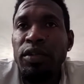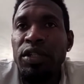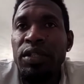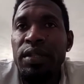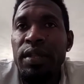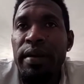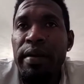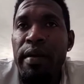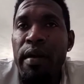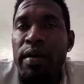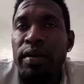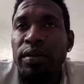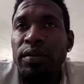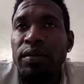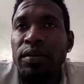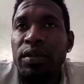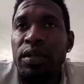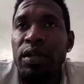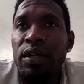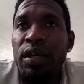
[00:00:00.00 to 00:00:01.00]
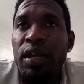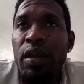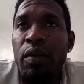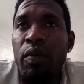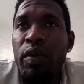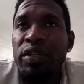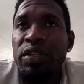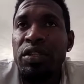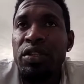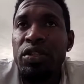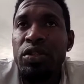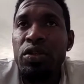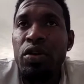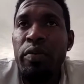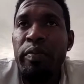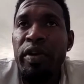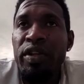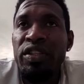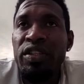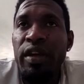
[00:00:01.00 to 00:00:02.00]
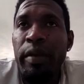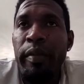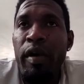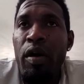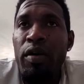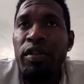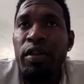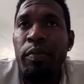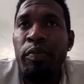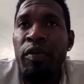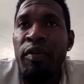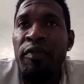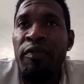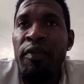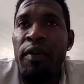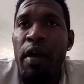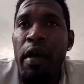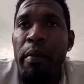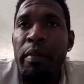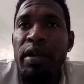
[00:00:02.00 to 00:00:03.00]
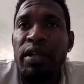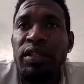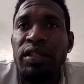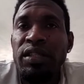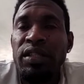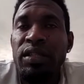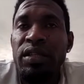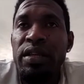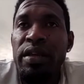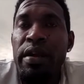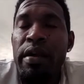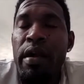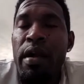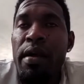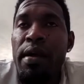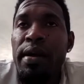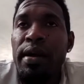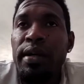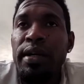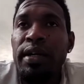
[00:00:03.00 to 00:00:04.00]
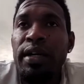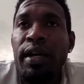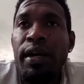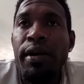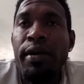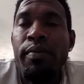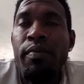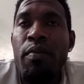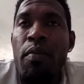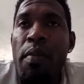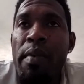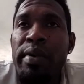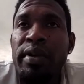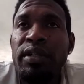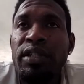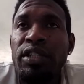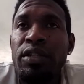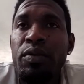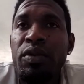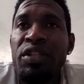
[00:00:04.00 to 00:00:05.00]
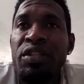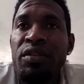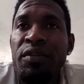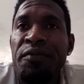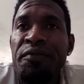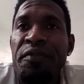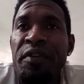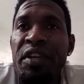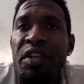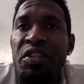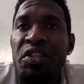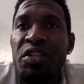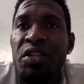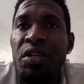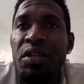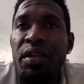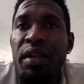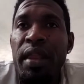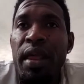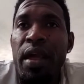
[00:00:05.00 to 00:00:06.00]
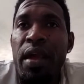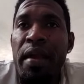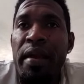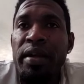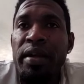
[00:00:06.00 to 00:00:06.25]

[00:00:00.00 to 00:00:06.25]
But uh, it wasn't so much about the performance. Um, it was the finishing